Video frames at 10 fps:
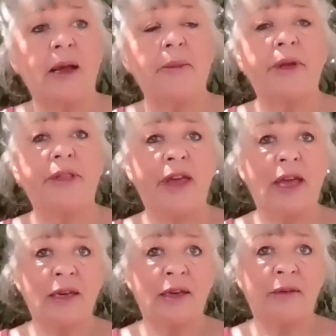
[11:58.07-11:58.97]
But
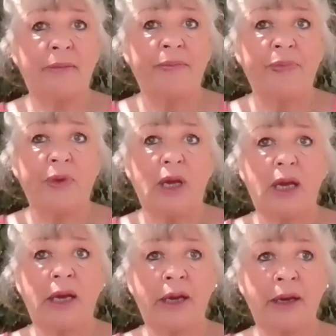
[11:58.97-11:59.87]
then
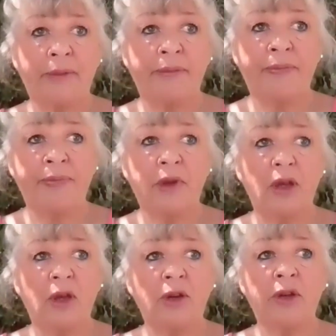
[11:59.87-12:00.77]

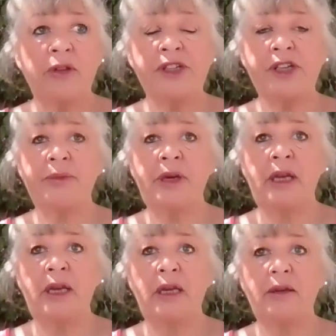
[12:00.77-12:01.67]
there's so
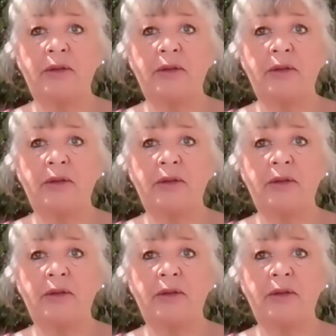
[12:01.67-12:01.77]
many